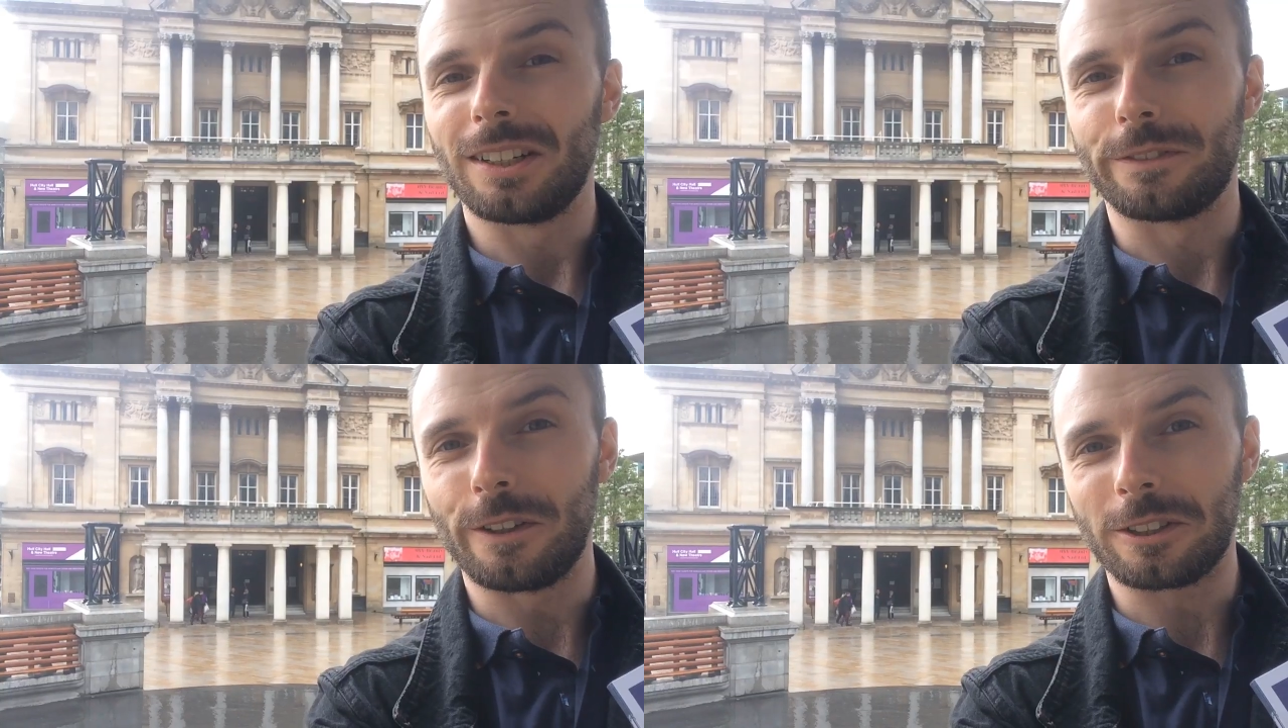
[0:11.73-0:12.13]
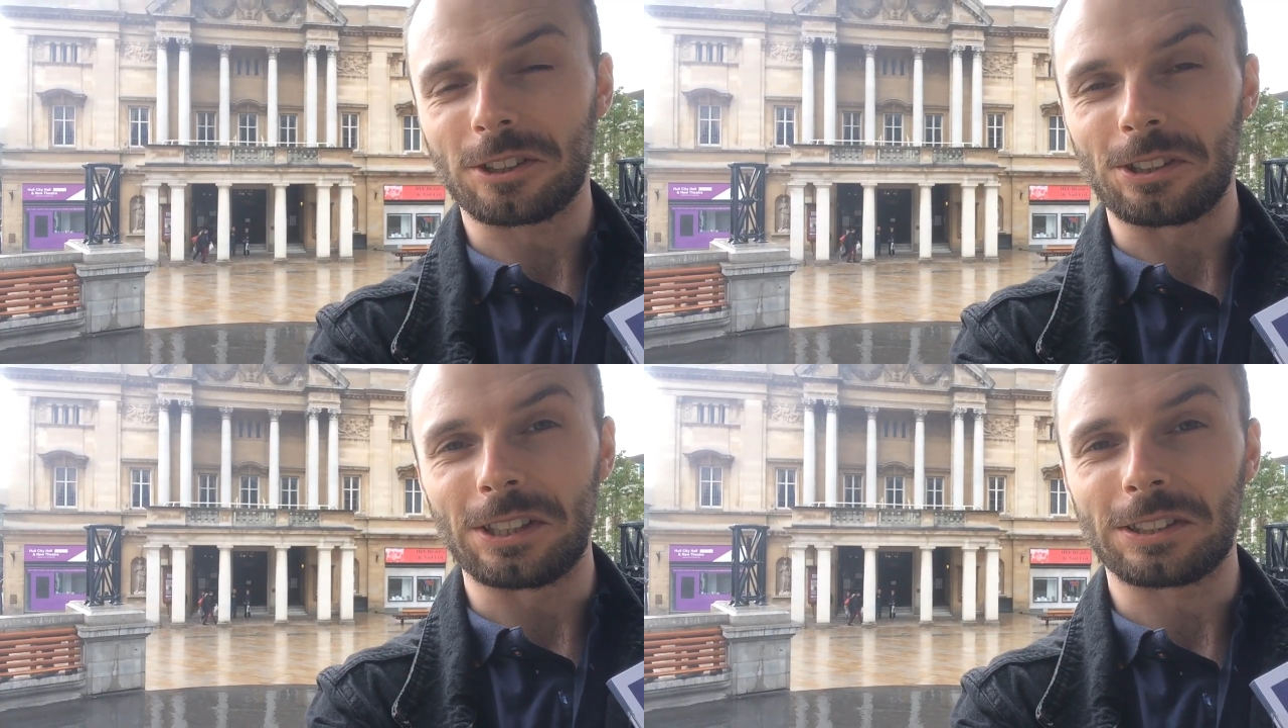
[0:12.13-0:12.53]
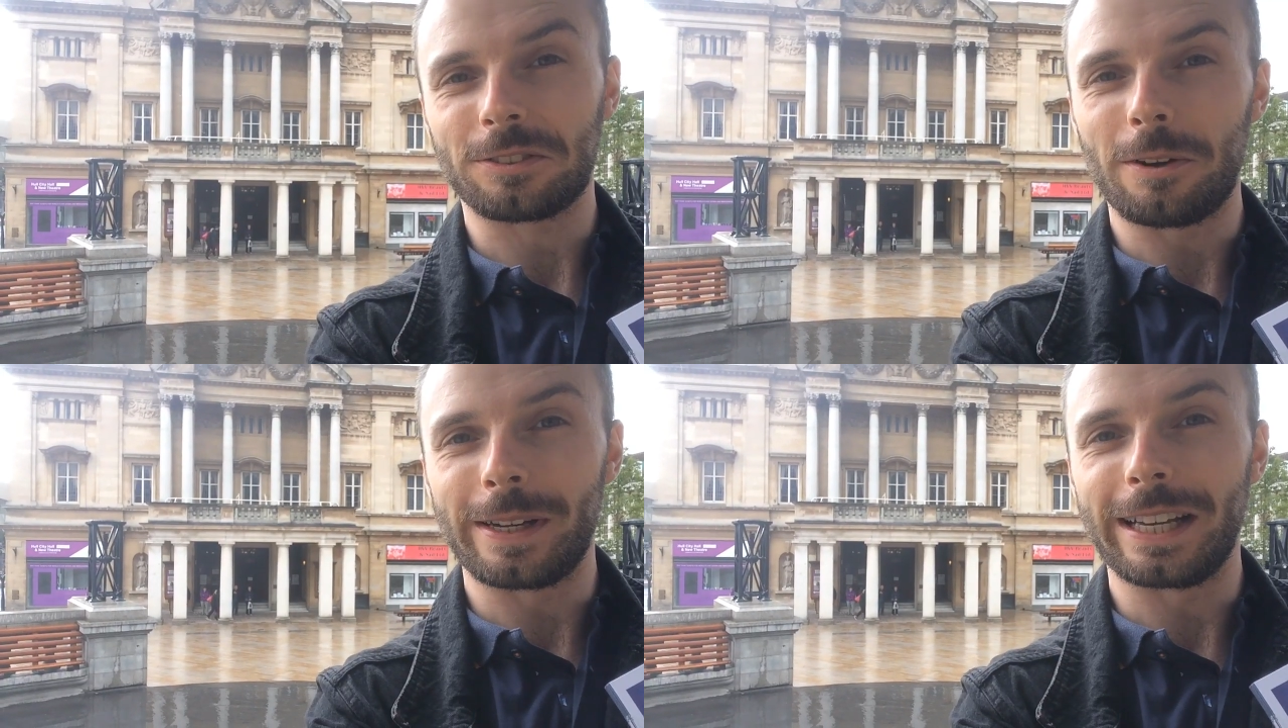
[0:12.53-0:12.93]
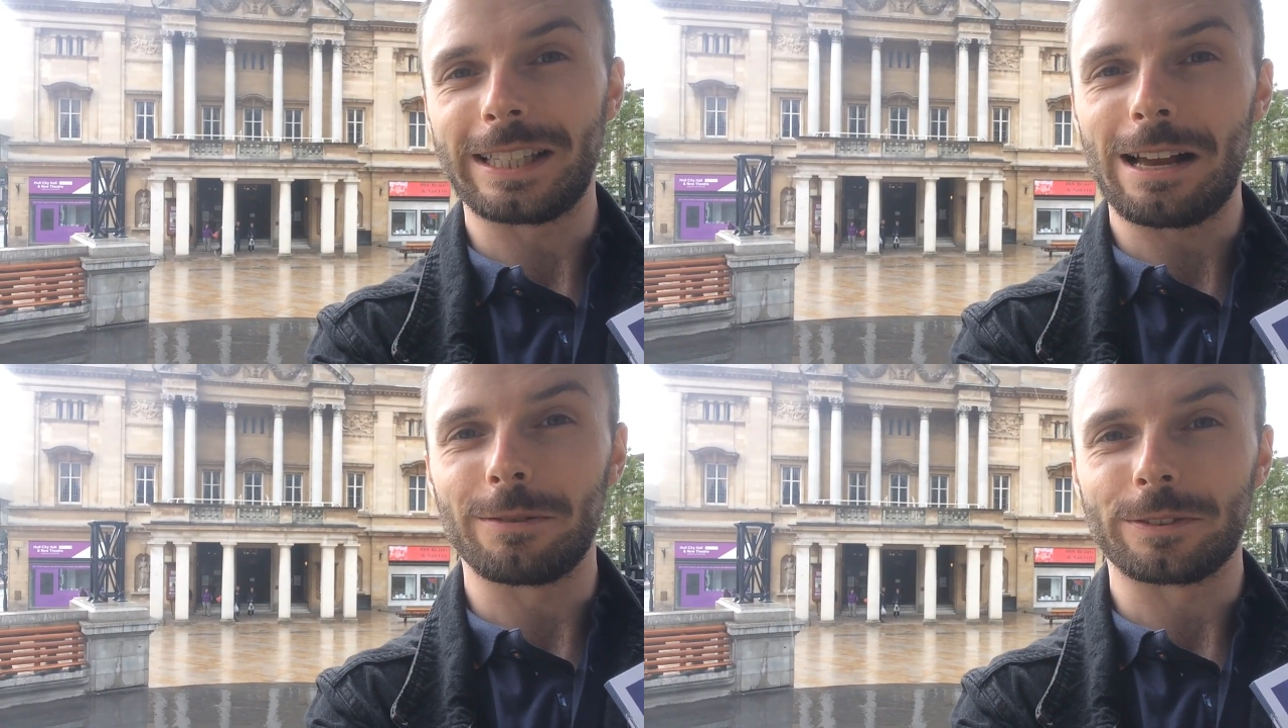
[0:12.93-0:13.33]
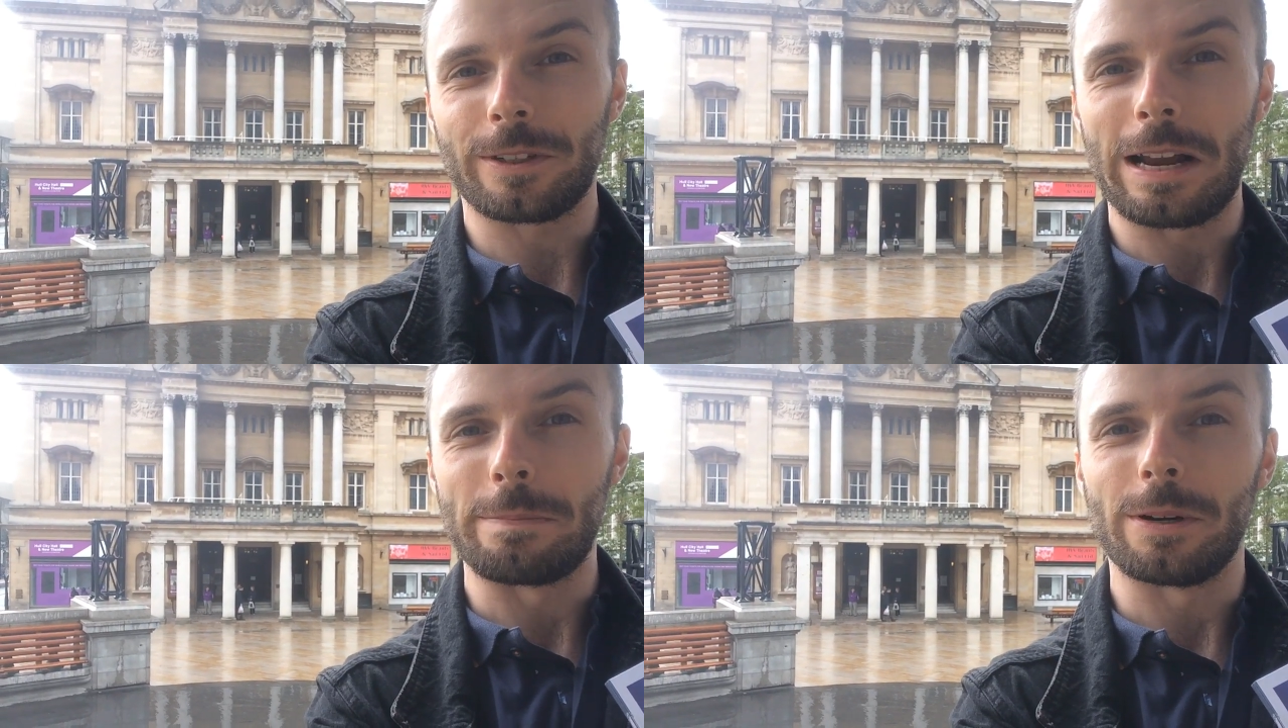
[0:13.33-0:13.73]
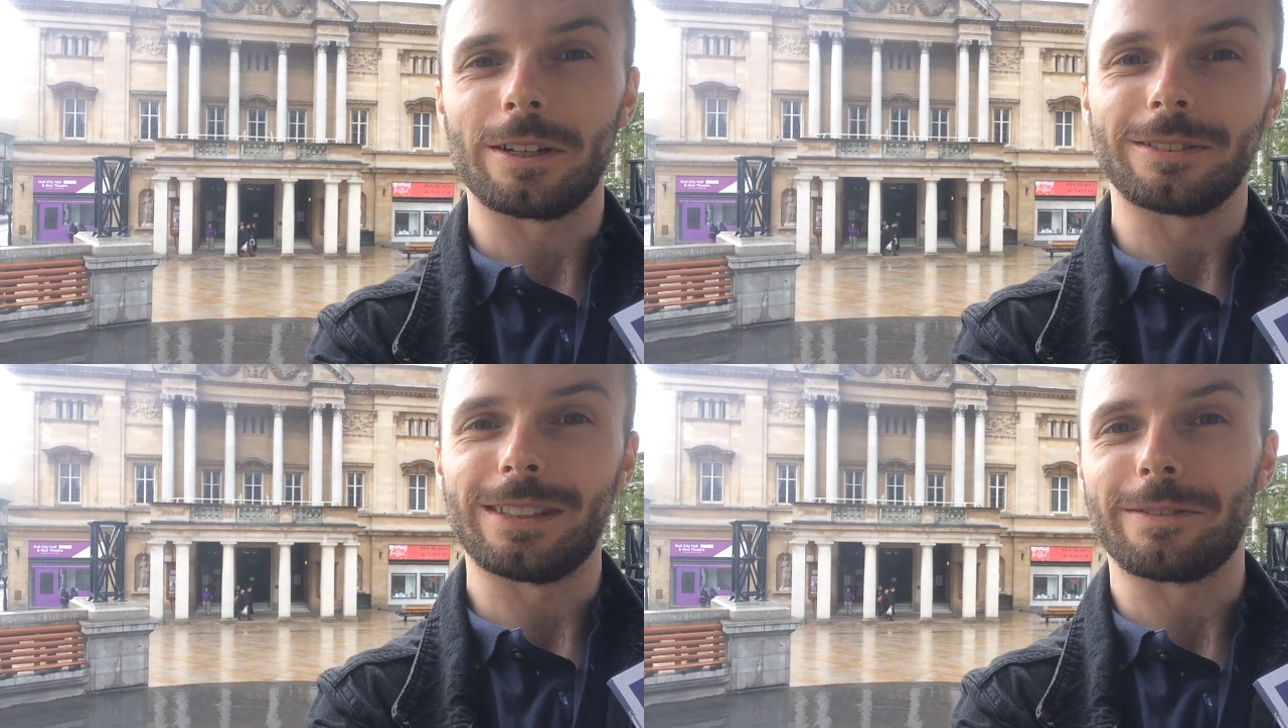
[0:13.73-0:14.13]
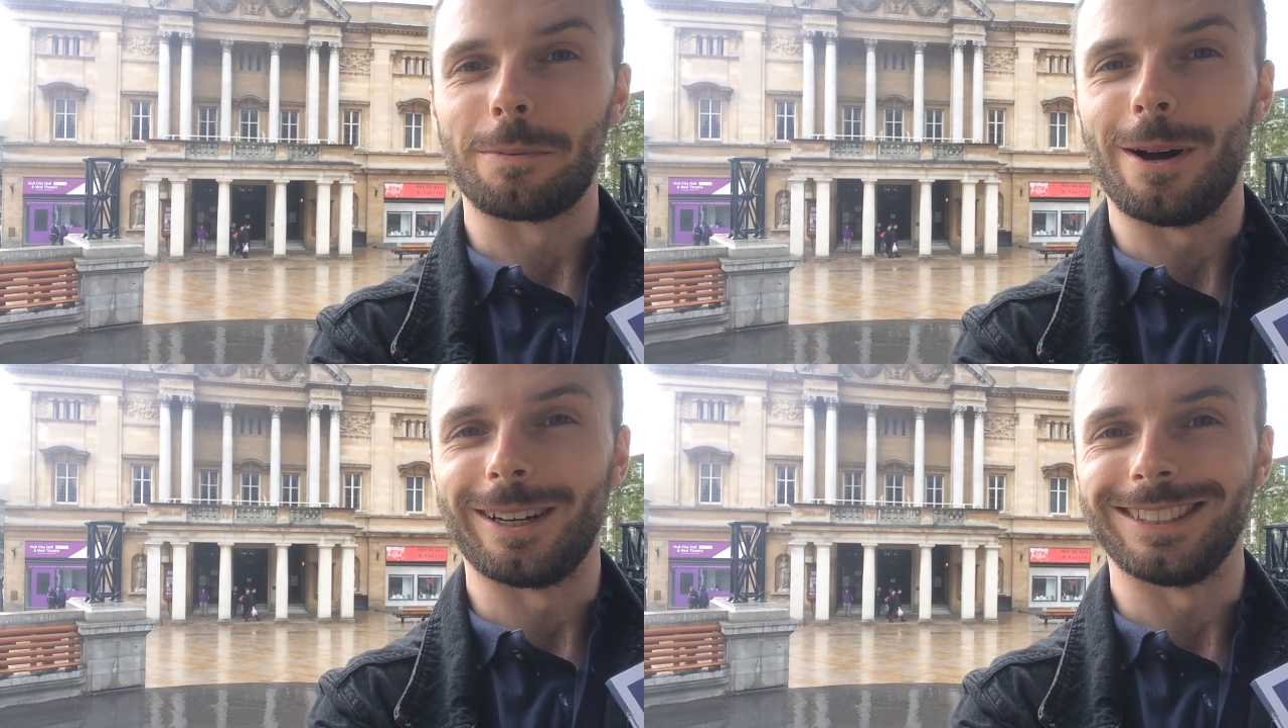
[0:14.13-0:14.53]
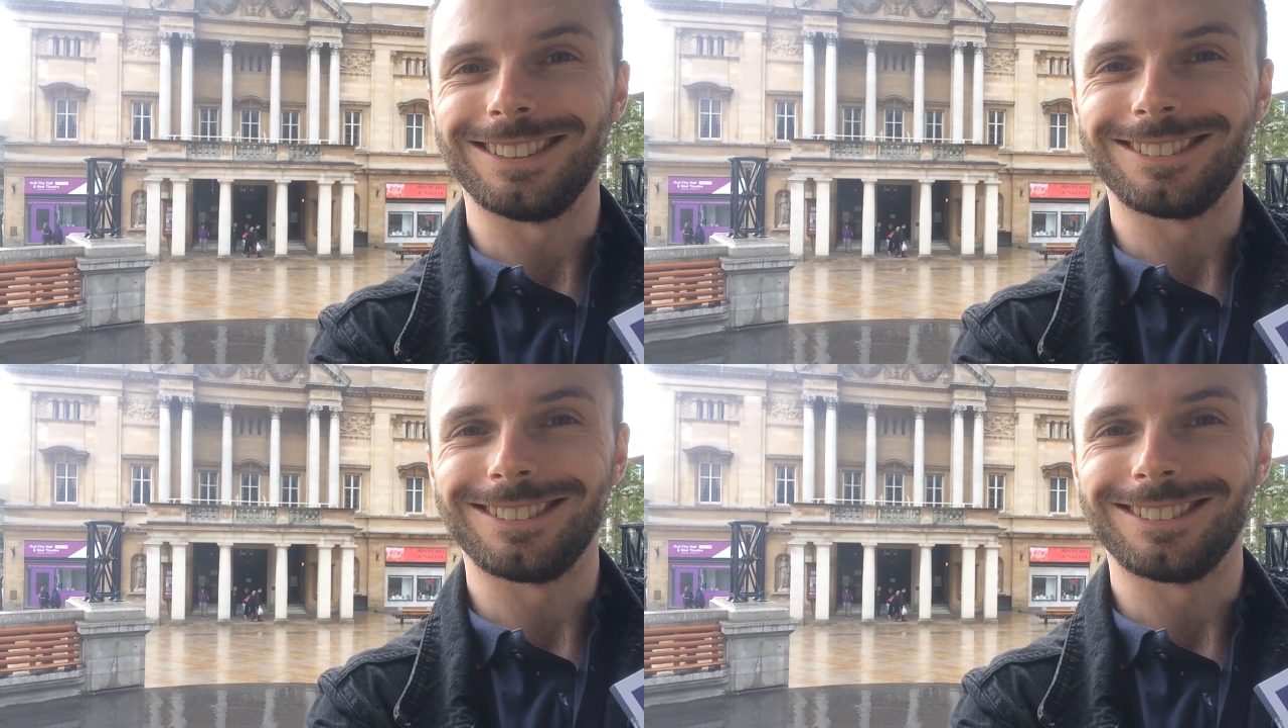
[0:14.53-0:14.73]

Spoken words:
Unfortunately, it's throwing it down with rain, but never mind.